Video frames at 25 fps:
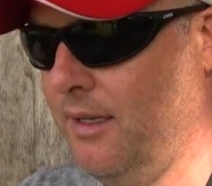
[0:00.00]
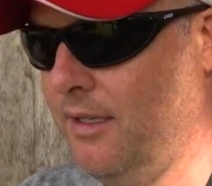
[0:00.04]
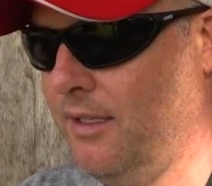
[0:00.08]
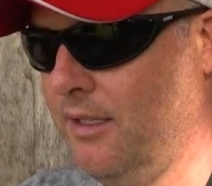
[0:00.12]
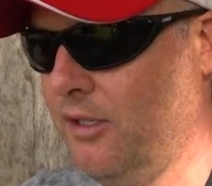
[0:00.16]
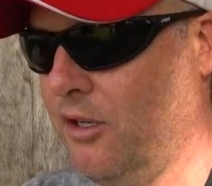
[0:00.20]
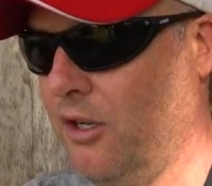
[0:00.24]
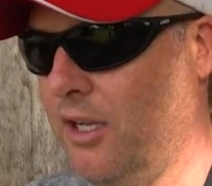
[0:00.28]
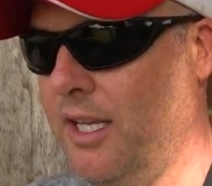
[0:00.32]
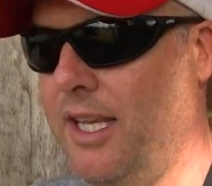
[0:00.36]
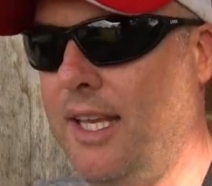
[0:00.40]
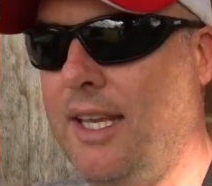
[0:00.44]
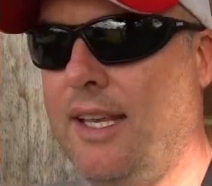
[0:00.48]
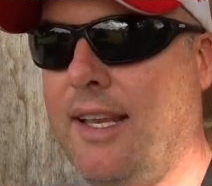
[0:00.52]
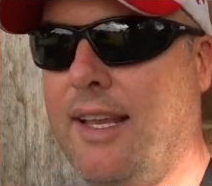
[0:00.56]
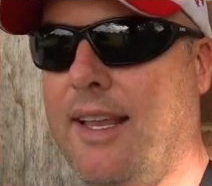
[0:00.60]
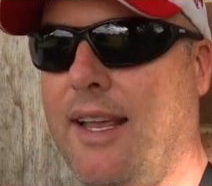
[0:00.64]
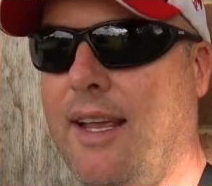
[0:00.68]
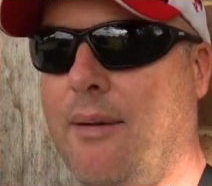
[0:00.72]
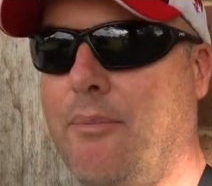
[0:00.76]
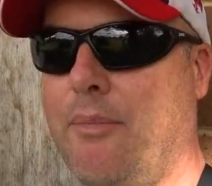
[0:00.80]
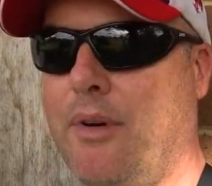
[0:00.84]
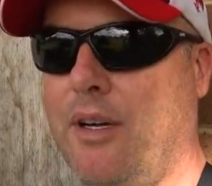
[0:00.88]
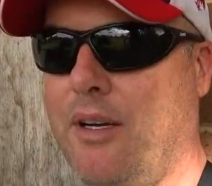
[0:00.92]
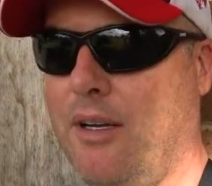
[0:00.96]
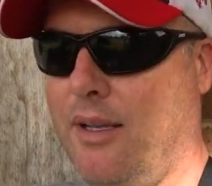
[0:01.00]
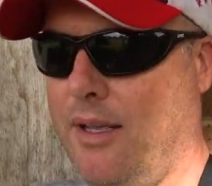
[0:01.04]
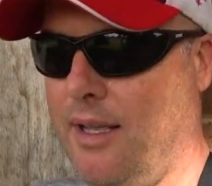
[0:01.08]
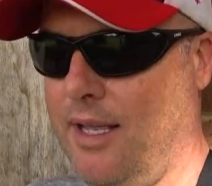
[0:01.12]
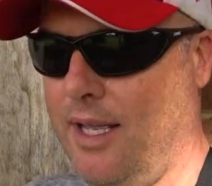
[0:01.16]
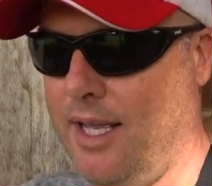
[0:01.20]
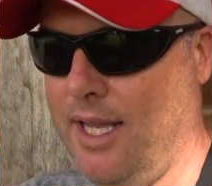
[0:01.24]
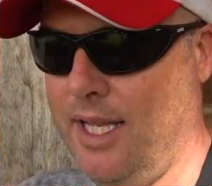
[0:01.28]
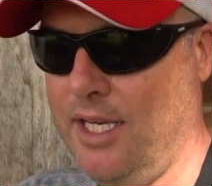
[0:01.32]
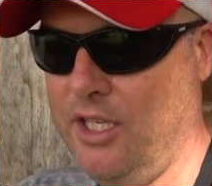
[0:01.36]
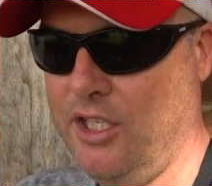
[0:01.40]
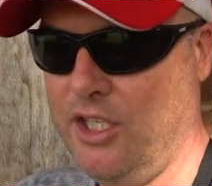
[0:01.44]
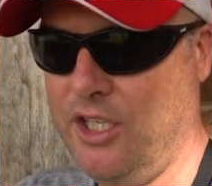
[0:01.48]
It's got in-camera
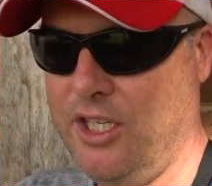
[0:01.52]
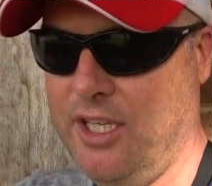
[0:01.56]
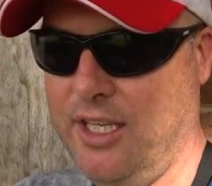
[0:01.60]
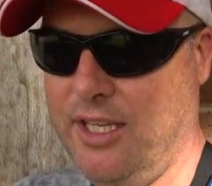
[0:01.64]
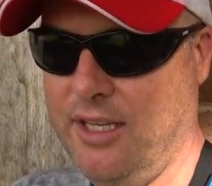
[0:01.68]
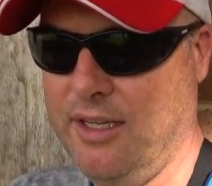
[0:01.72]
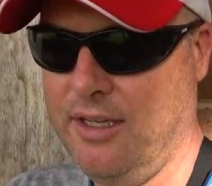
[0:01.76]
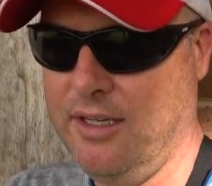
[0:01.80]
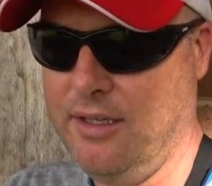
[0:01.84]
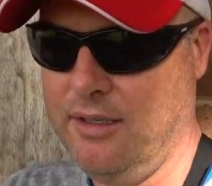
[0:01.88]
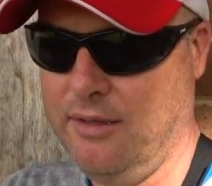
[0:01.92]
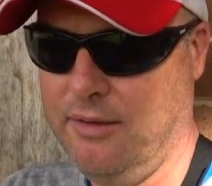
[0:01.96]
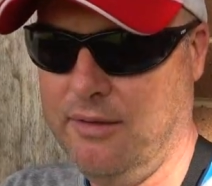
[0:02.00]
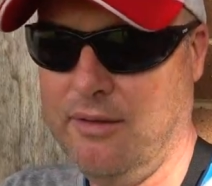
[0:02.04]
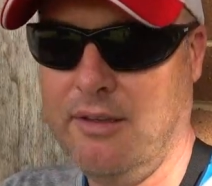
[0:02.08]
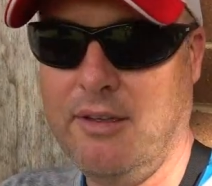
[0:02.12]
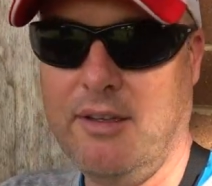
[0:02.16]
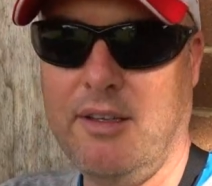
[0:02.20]
HDR,